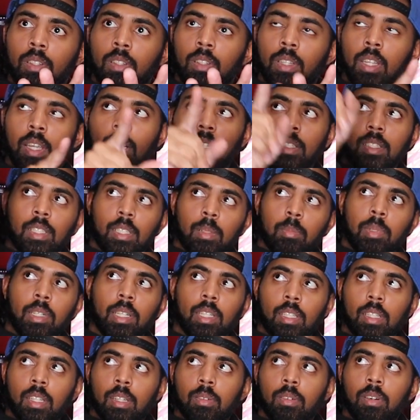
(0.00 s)
Yes, because I'm looking
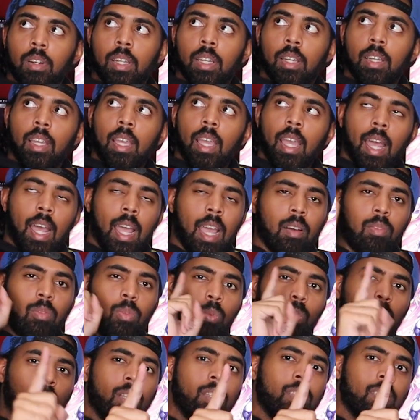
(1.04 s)
at that one right here. I have
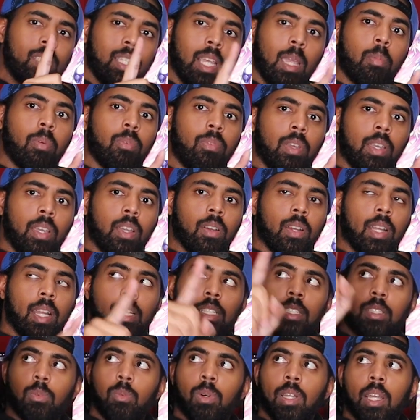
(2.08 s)
1 Saber figure, and
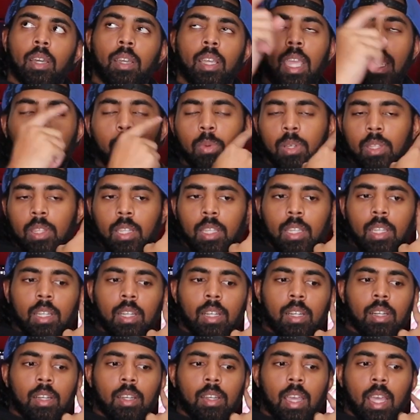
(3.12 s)
that's the one that came with the
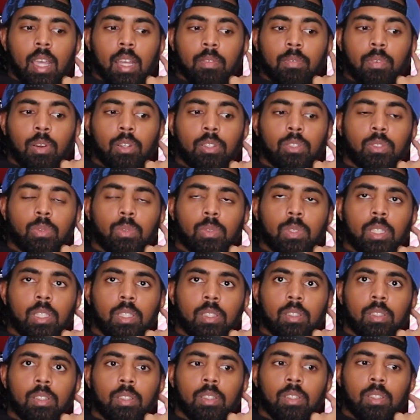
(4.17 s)

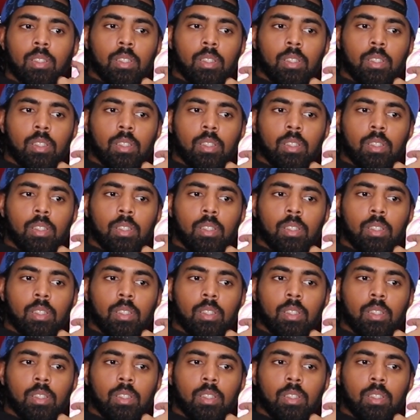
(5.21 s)
anniversary